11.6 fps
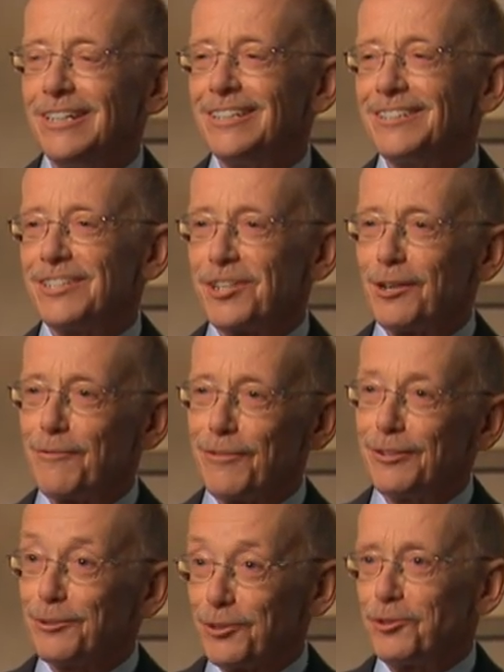And they suddenly
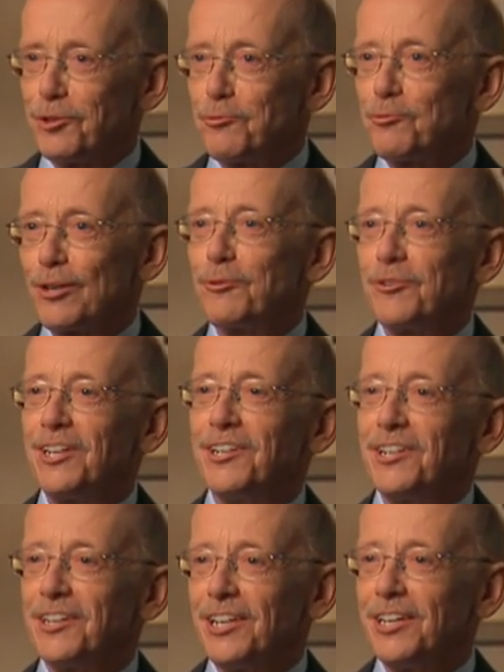found out that the driller they'd
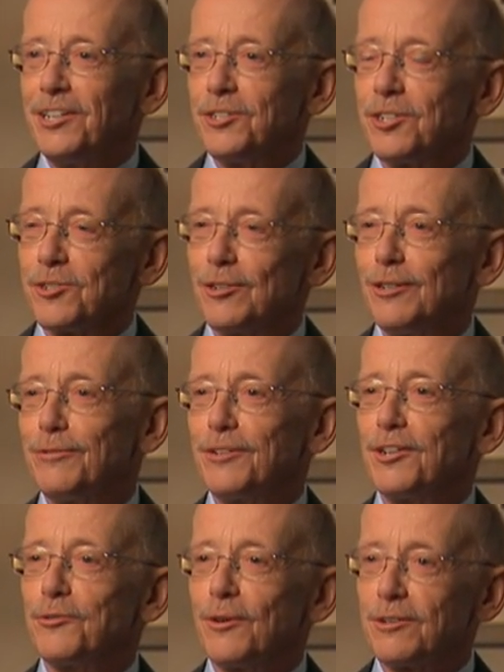engage is off on
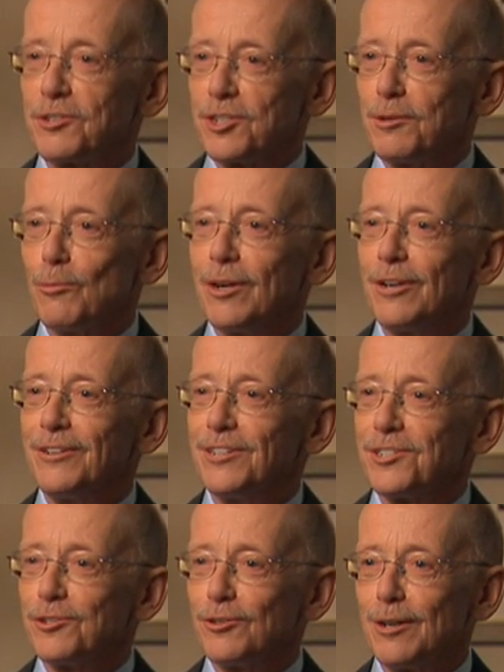a drunk somewhere and
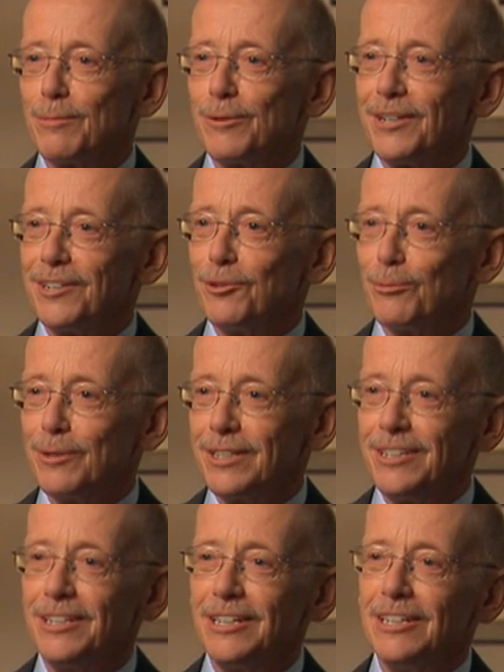isn't operating the
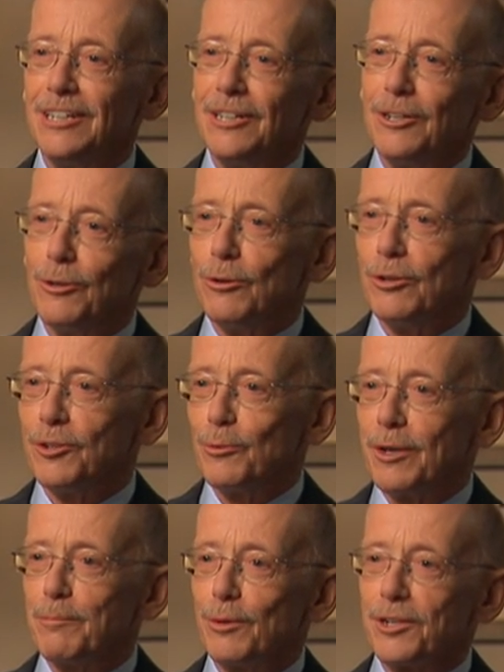rig, or the
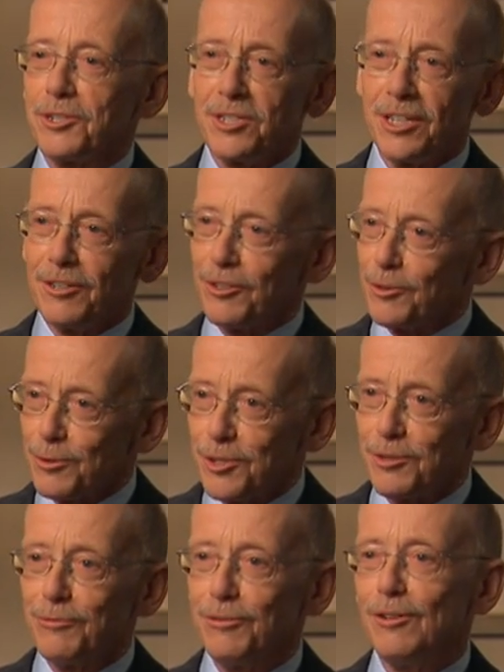rig breaks down and there
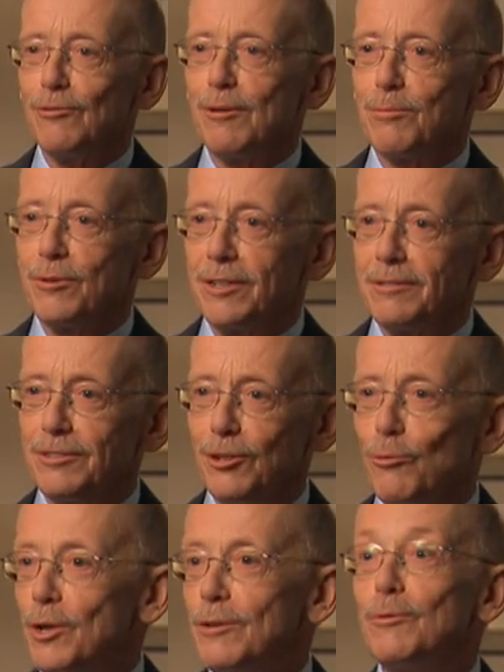isn't a follow-up rig. No,
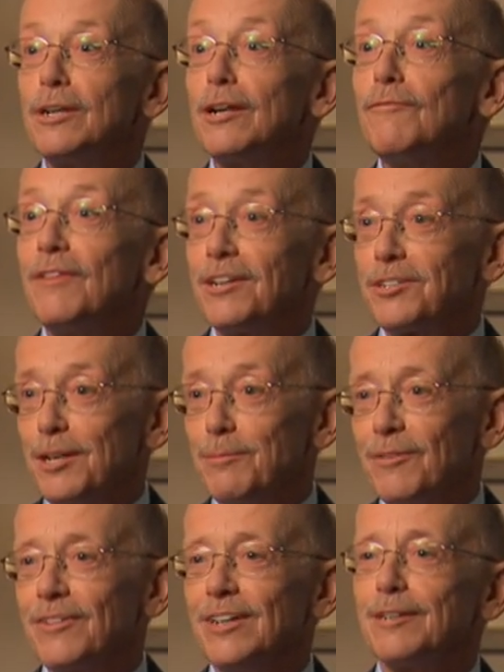we love that type
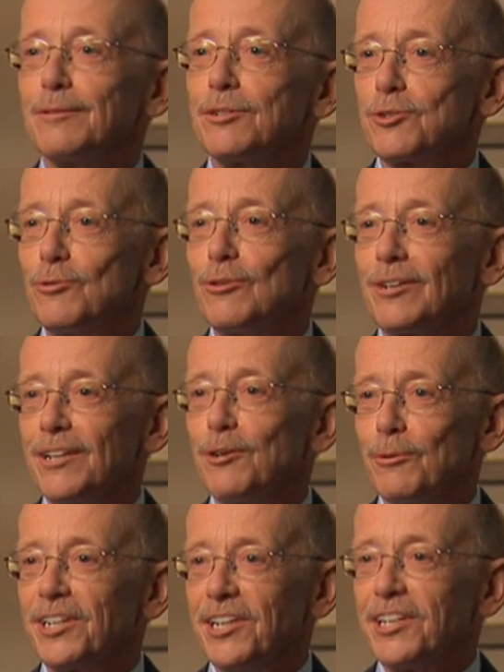of guy, sooner or later
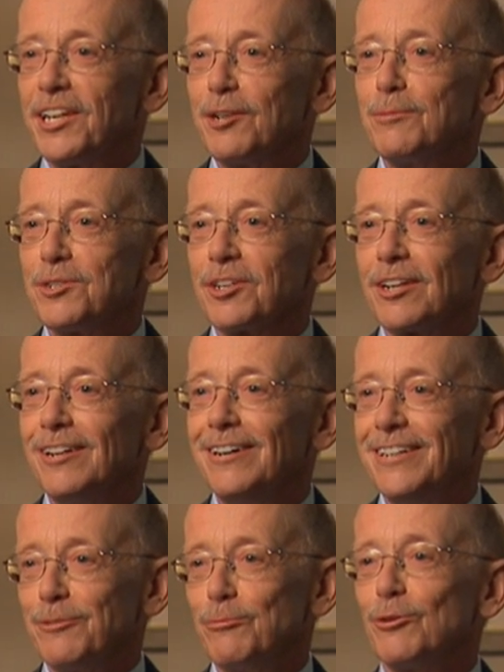we're going to get him as a
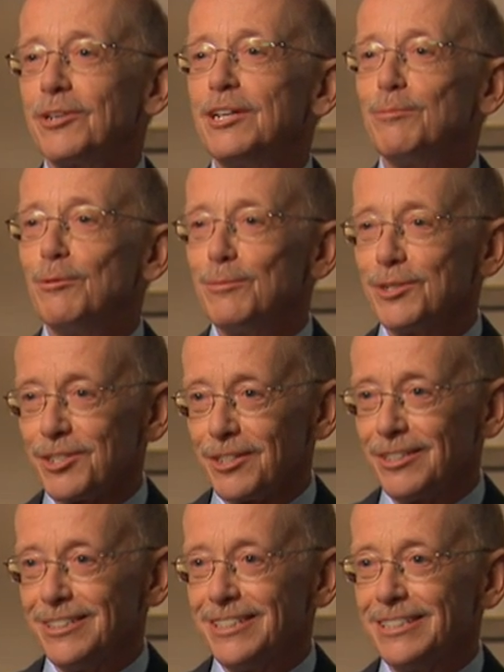client. We'll keep them as a
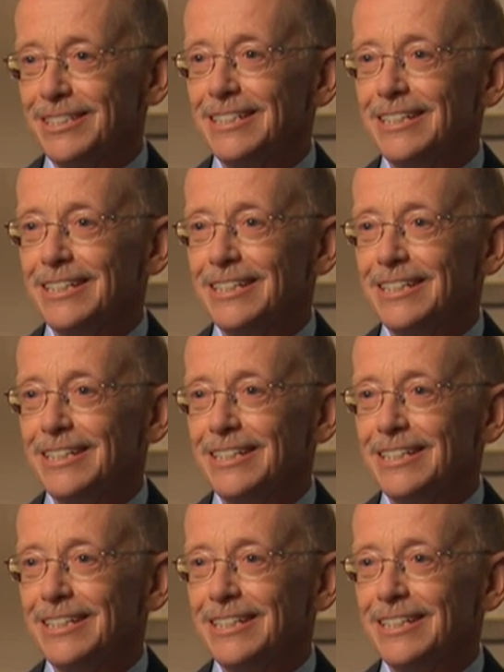client.